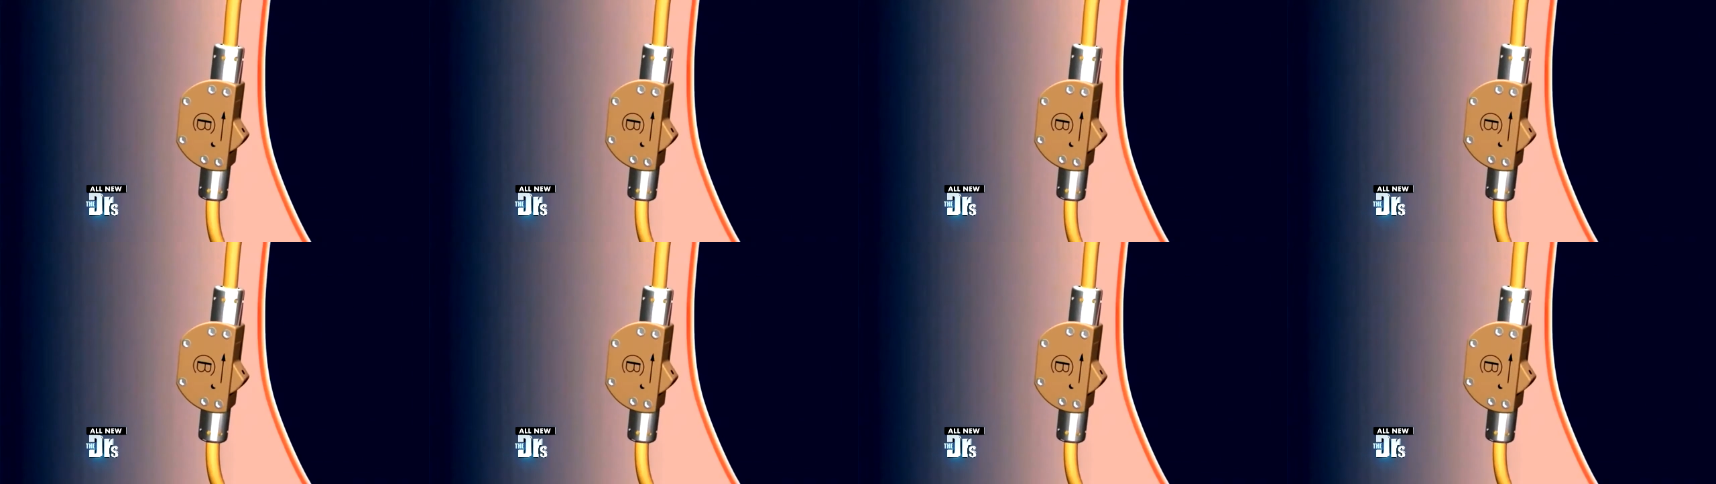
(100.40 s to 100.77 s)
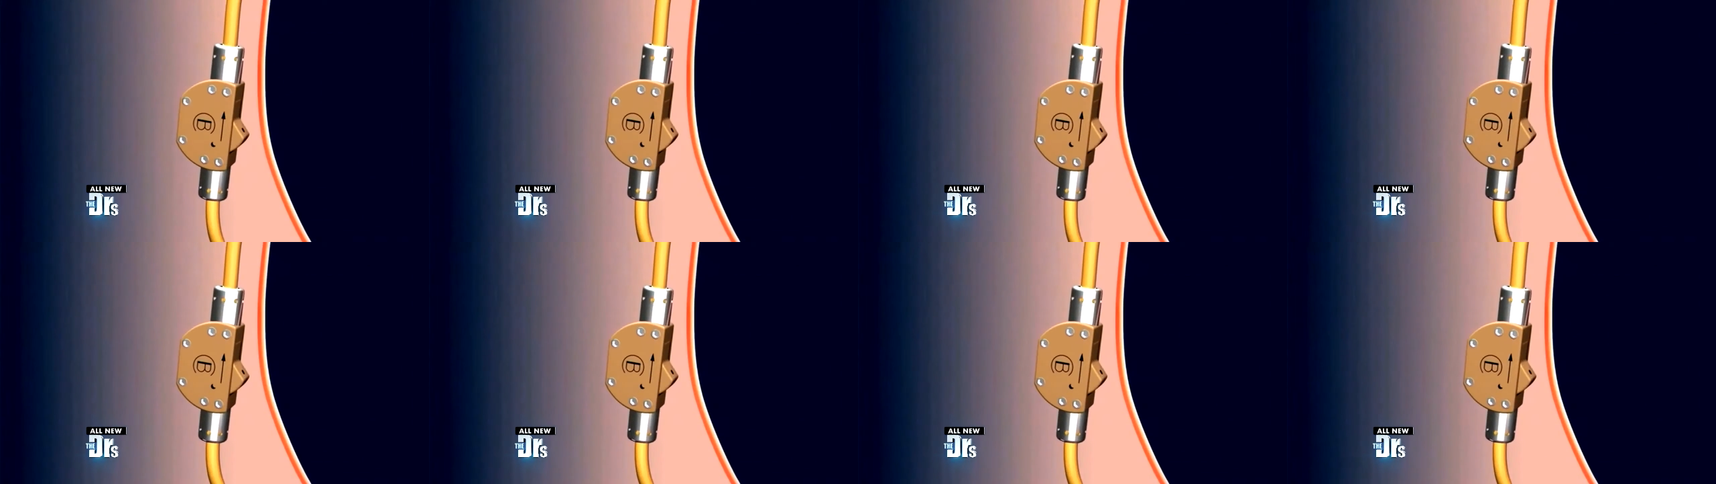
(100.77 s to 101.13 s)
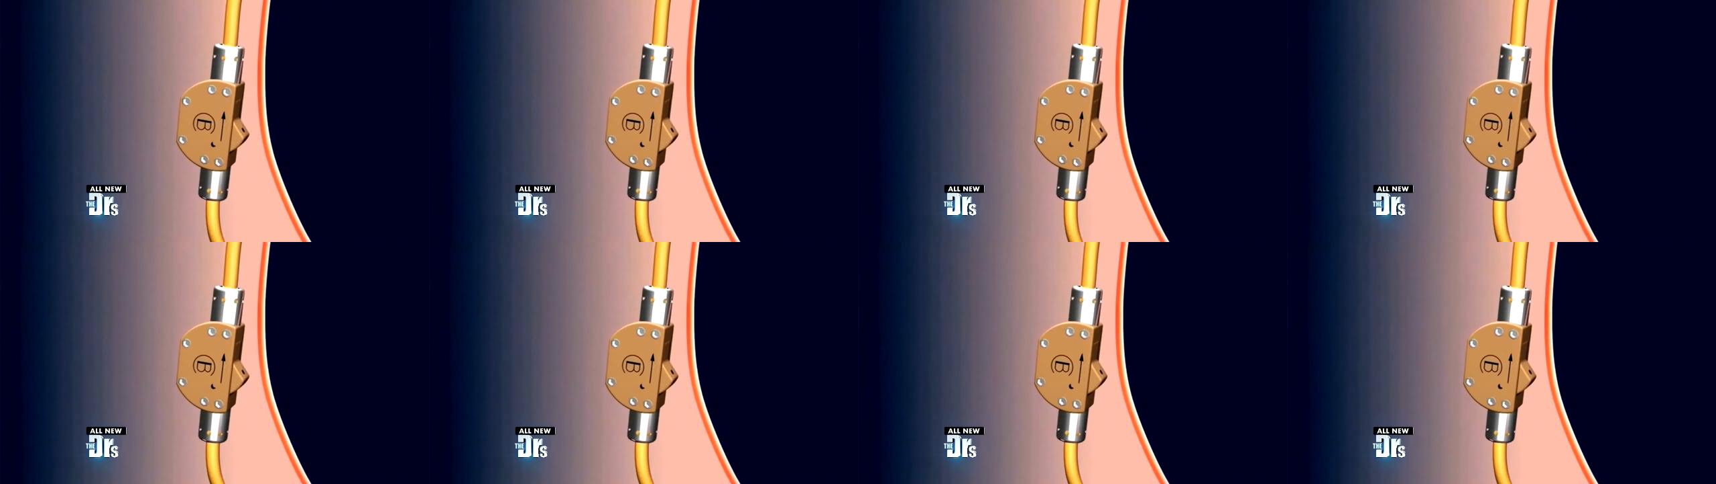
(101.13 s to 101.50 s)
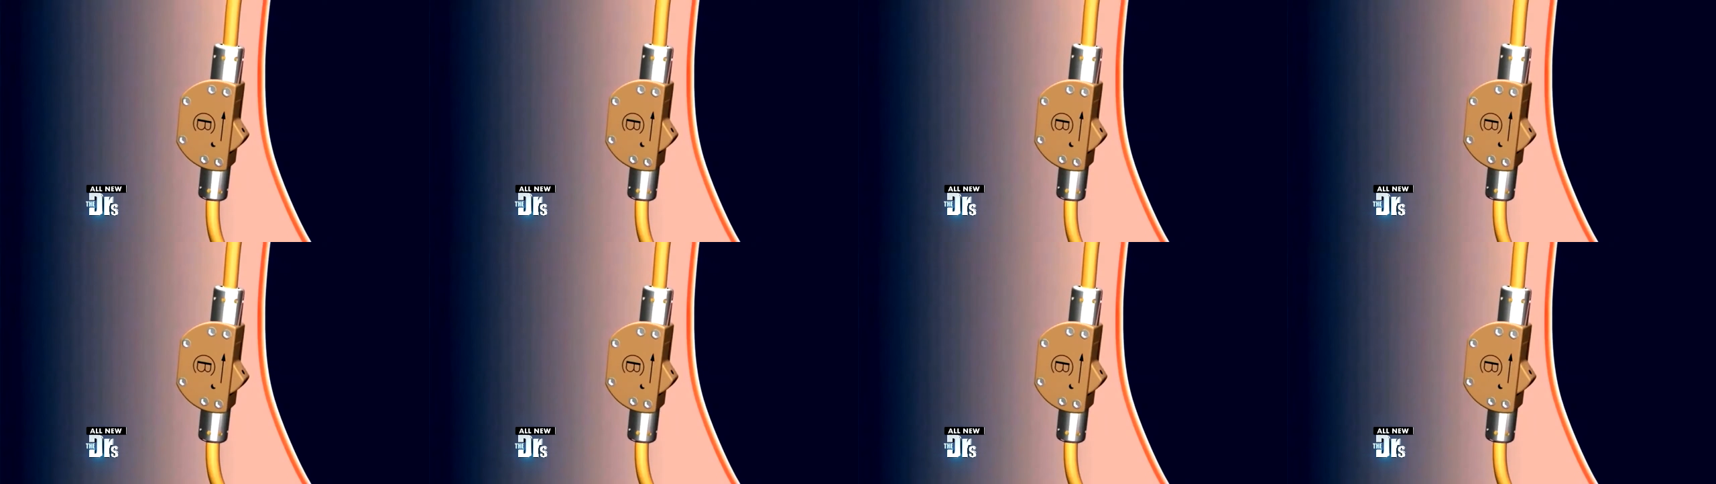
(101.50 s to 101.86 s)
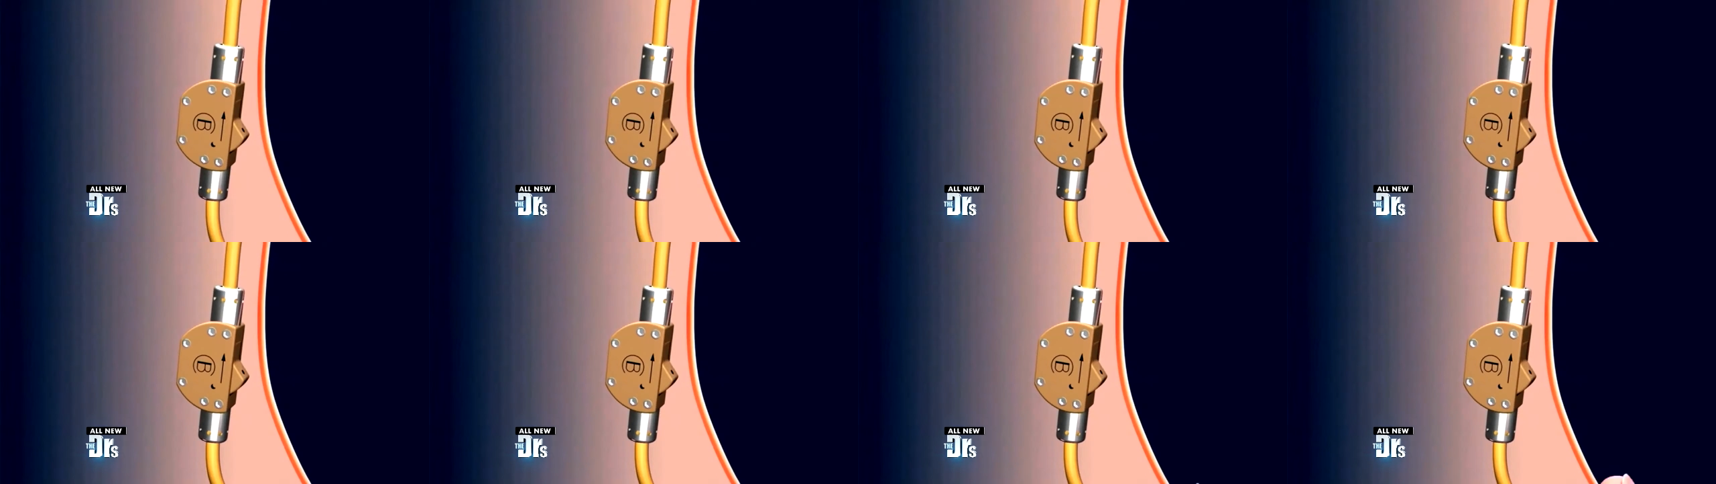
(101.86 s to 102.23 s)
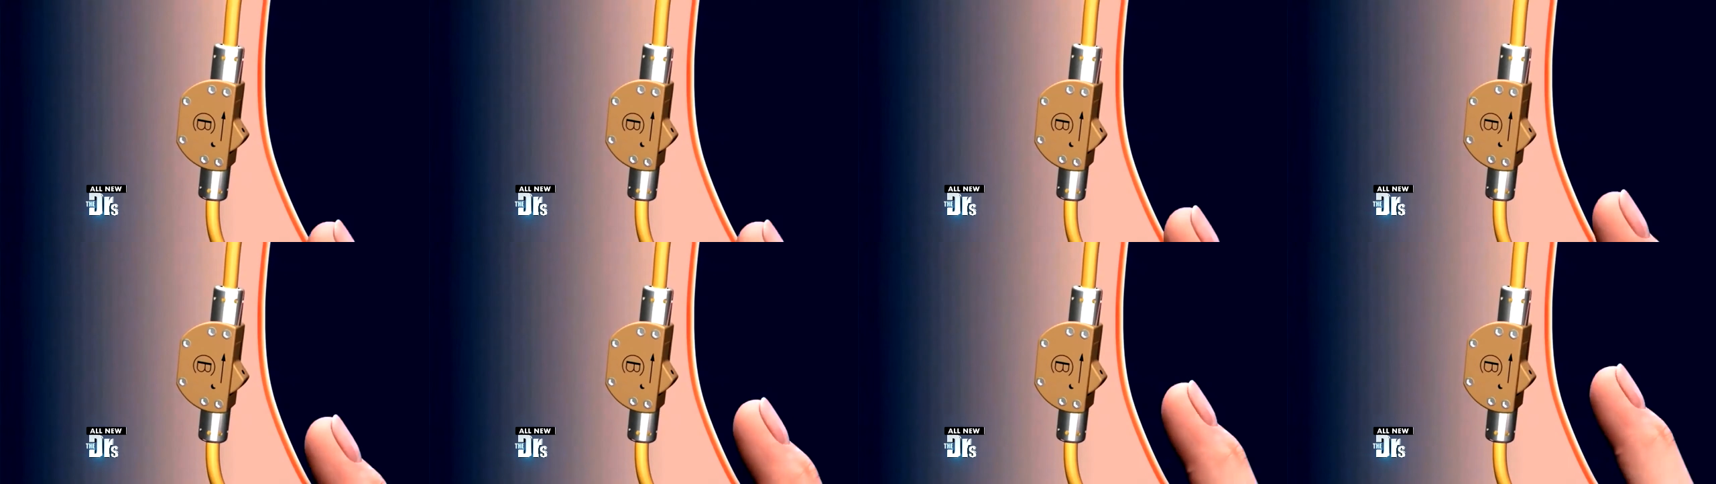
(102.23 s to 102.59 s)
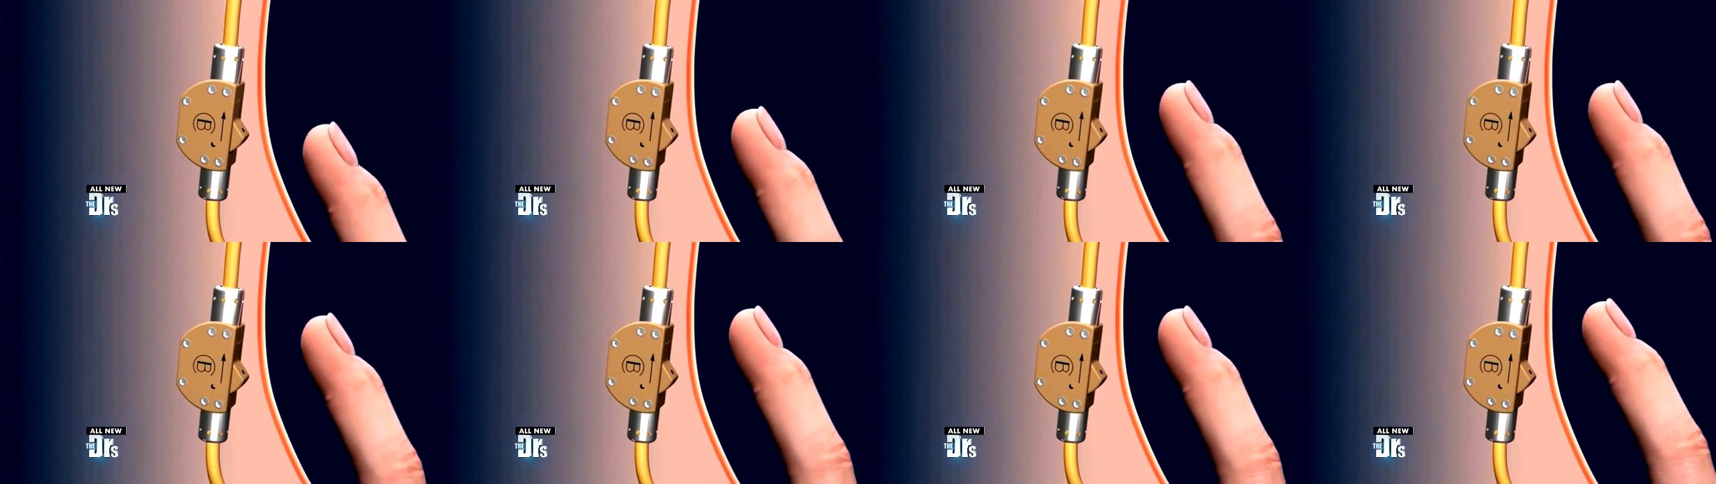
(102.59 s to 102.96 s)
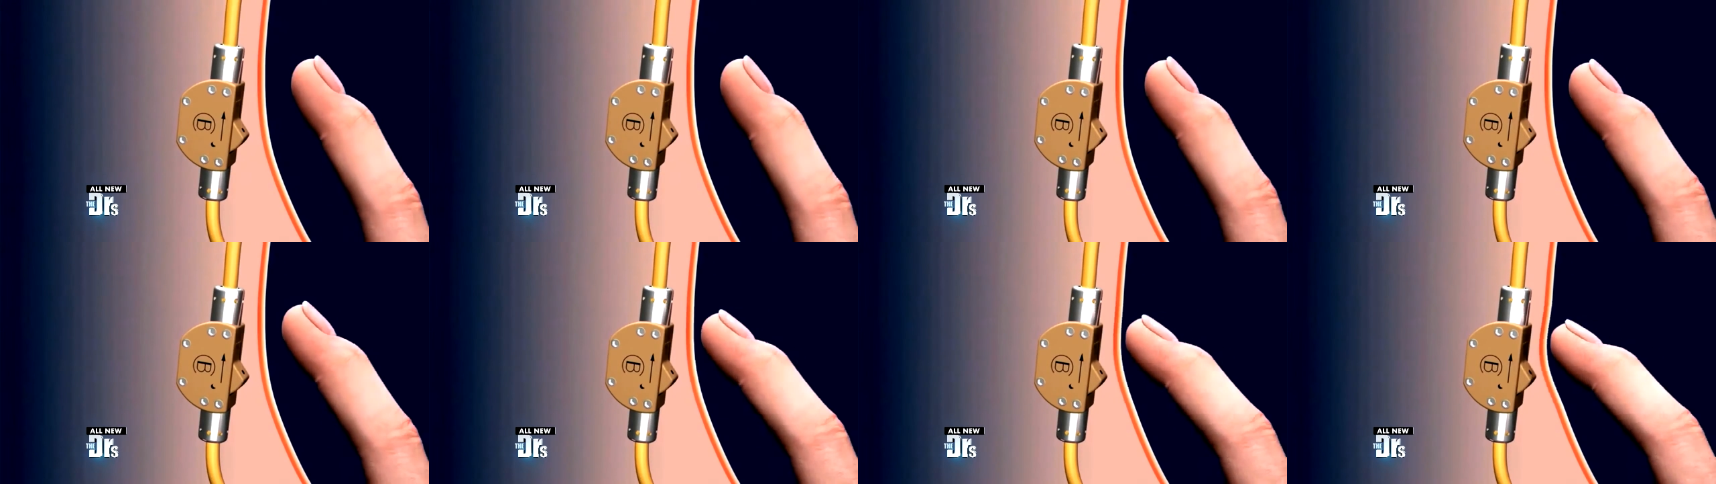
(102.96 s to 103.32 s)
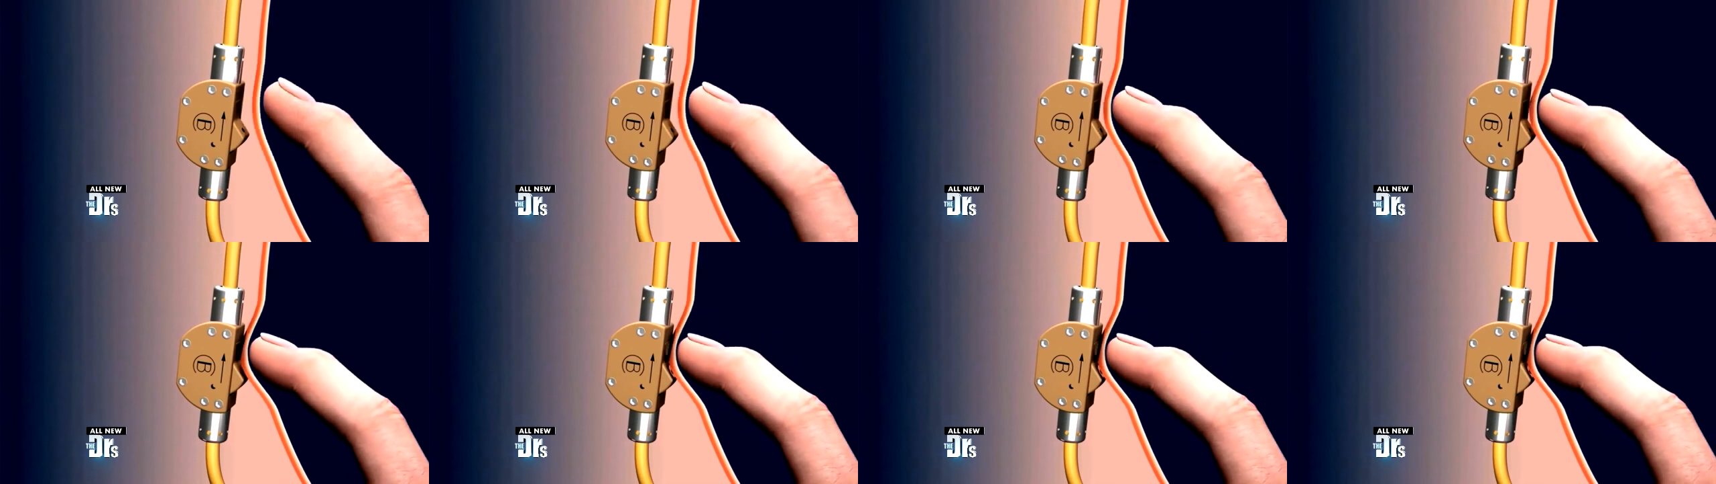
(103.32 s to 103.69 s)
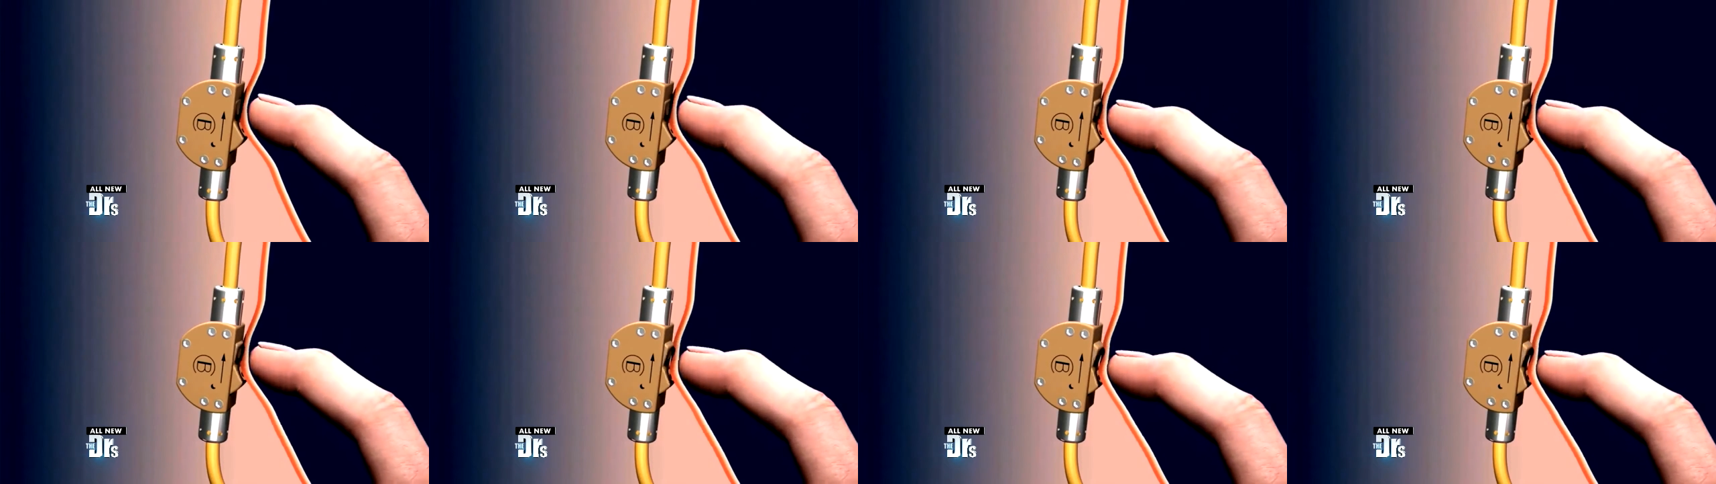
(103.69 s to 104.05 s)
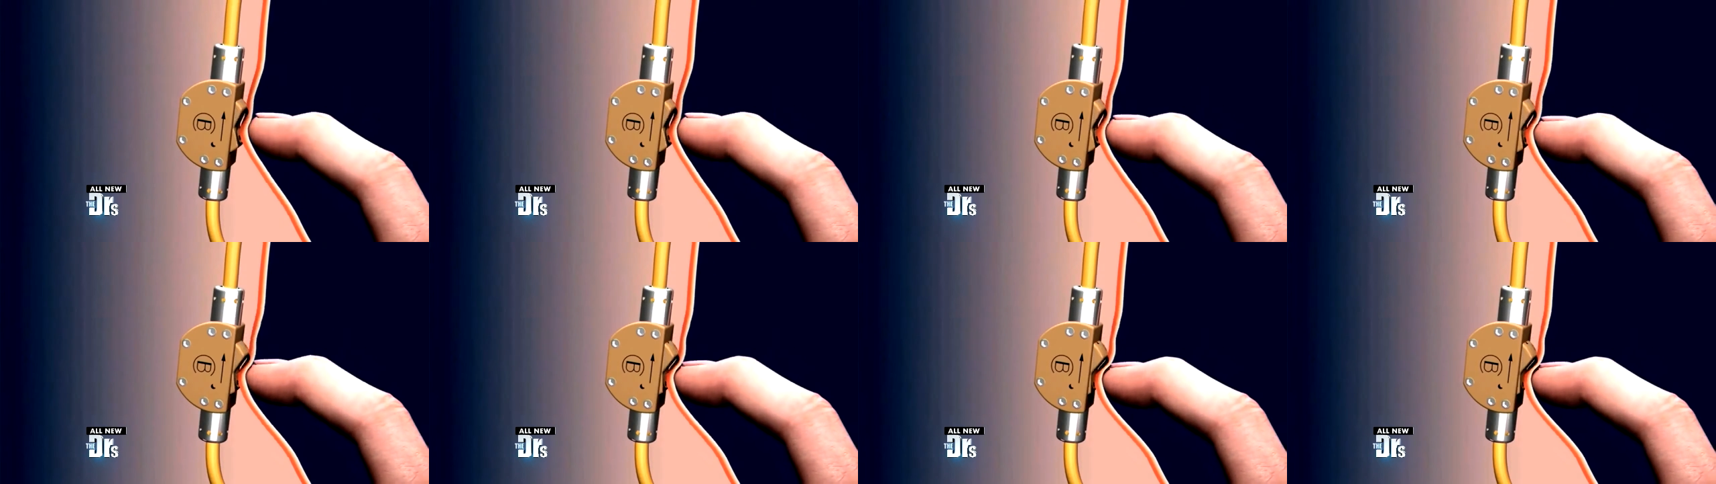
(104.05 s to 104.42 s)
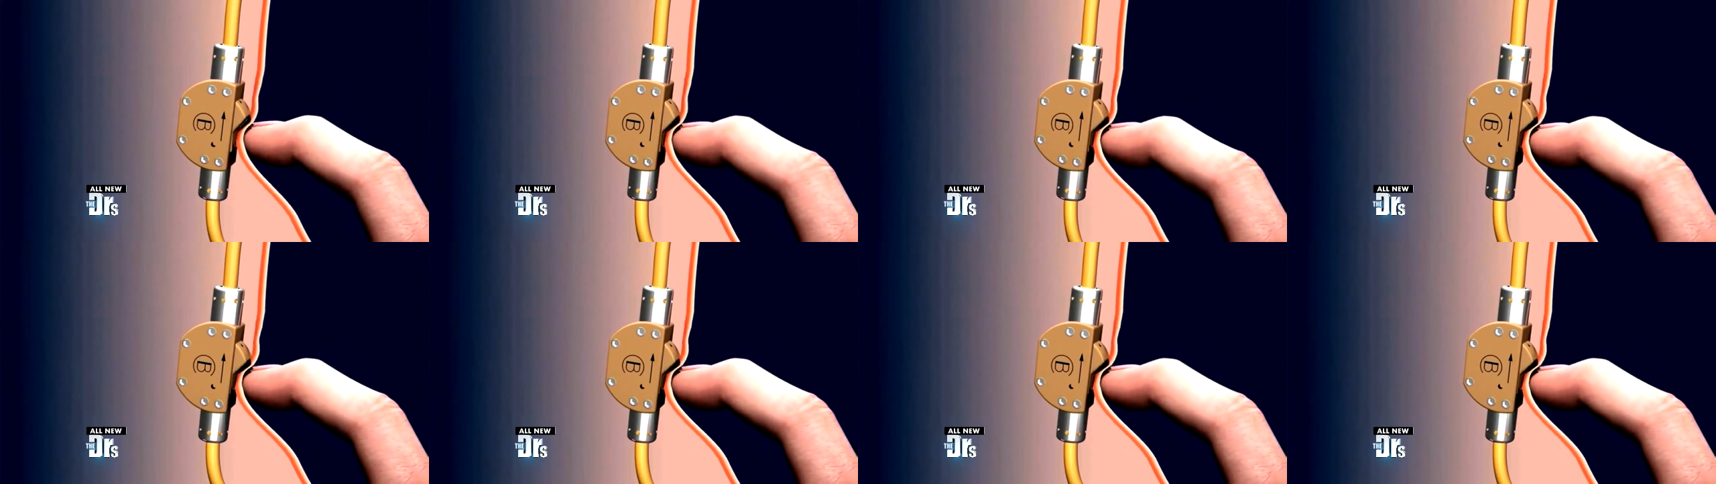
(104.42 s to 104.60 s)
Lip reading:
No face is visible, so there are no lips to read.